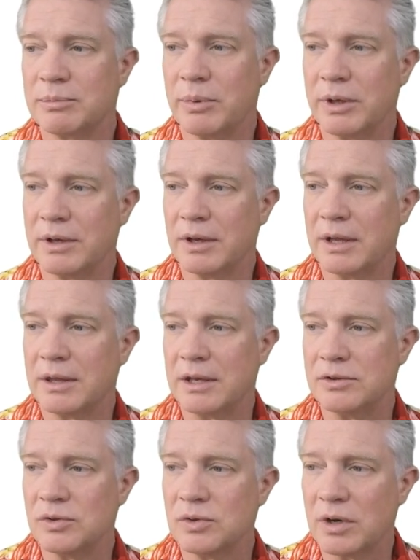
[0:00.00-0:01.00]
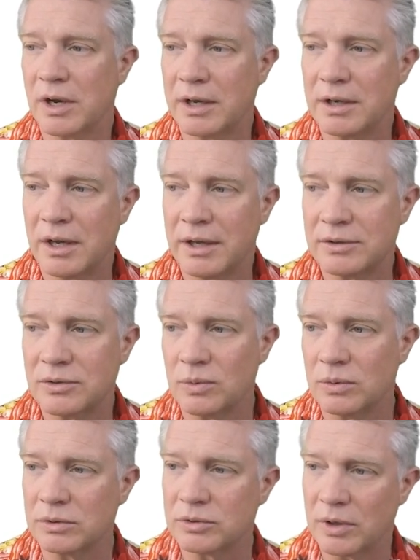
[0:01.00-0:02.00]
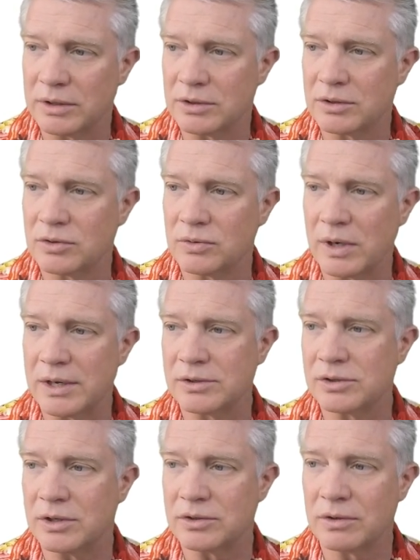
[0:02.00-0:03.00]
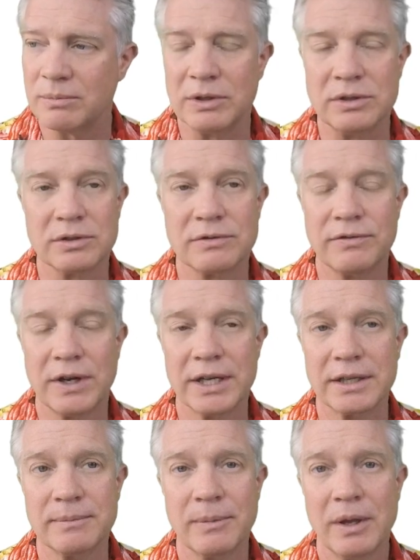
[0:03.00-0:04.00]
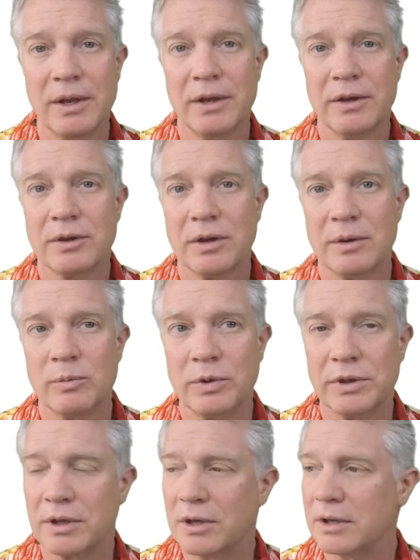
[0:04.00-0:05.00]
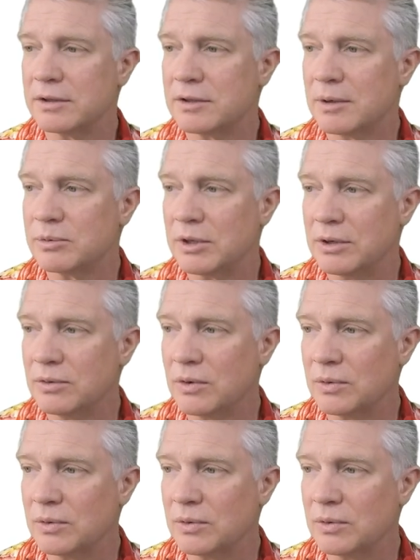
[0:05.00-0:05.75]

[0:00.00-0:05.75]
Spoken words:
but at that junior high to high school transition range they should be just fine with the concepts. I do go